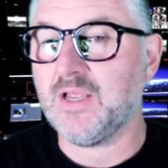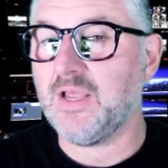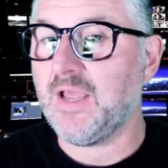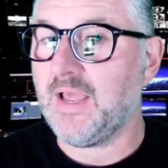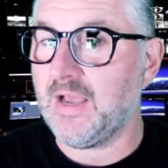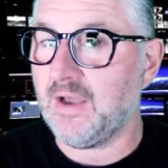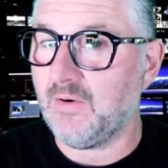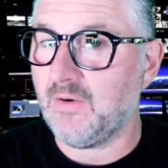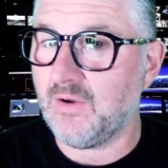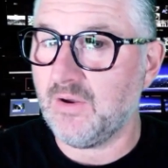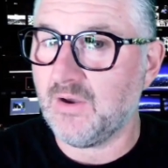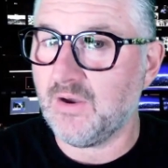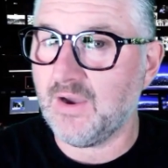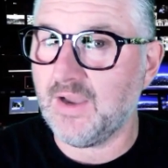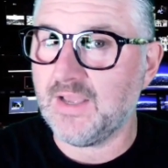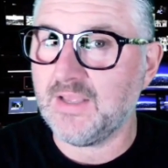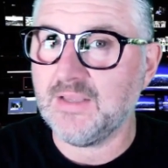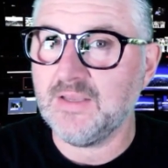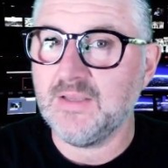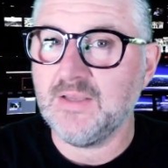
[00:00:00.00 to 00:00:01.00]
How
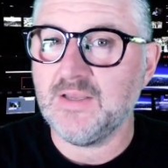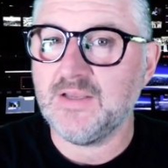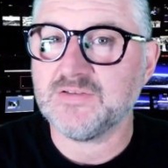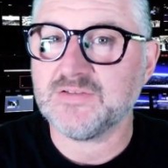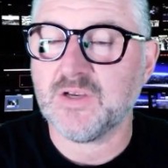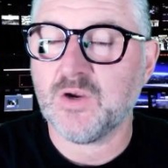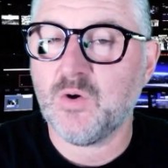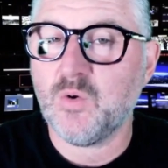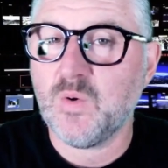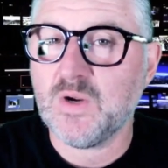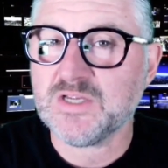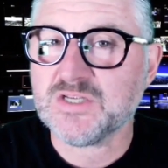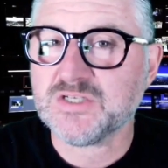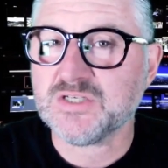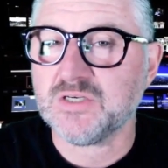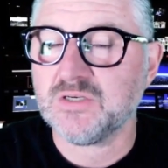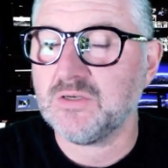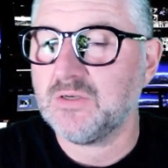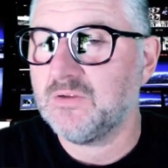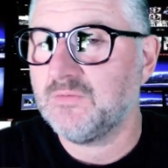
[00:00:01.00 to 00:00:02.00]
high is a
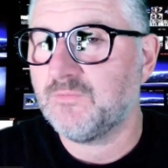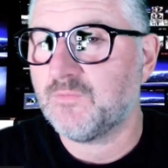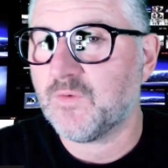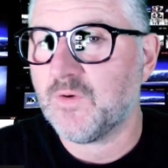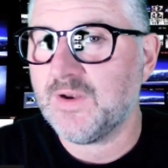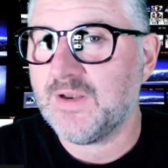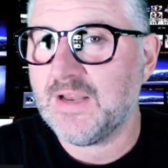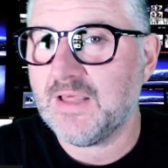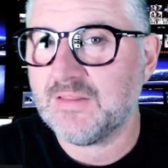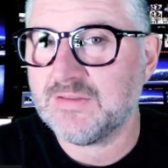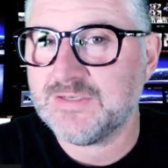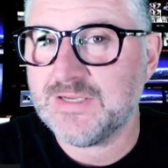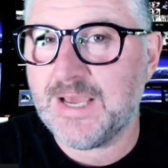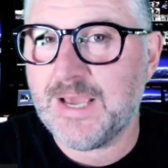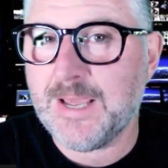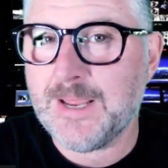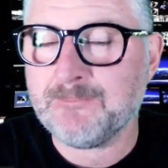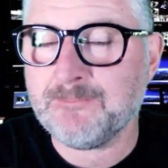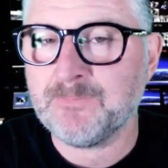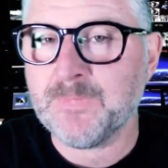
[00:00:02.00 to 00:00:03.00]
question for another
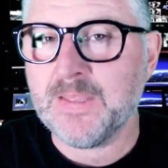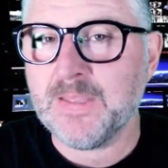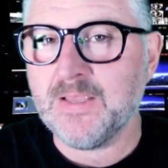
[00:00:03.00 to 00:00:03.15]
day.